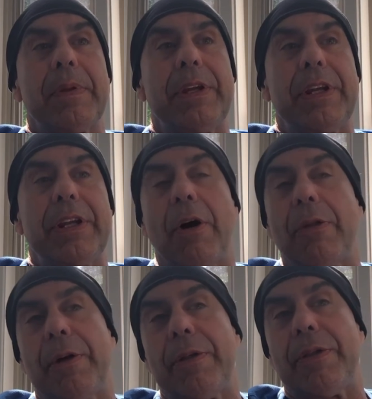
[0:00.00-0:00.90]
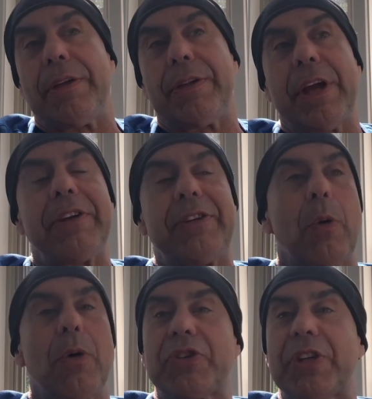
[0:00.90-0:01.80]
you know the, the the
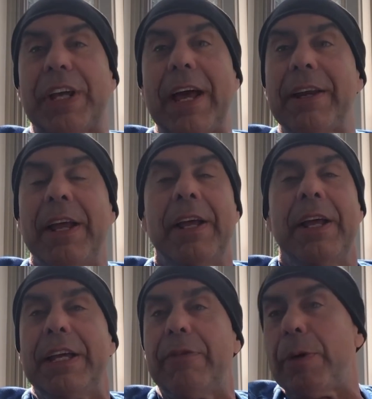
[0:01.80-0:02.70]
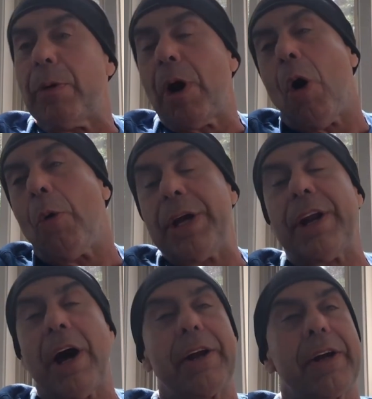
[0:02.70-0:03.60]
idea was to get if we would hone
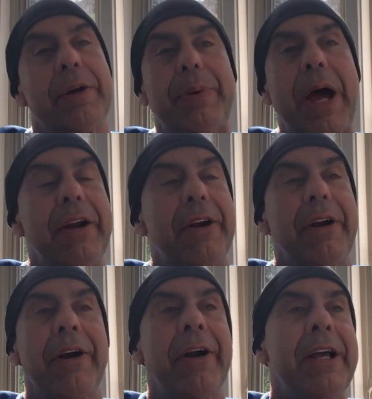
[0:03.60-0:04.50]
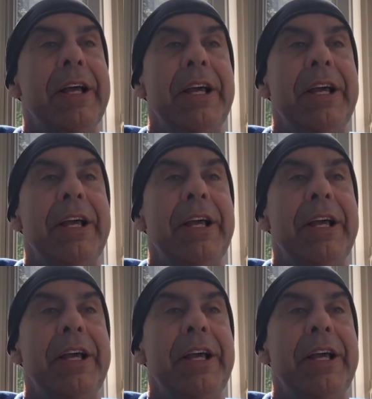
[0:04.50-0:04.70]
in on a competitor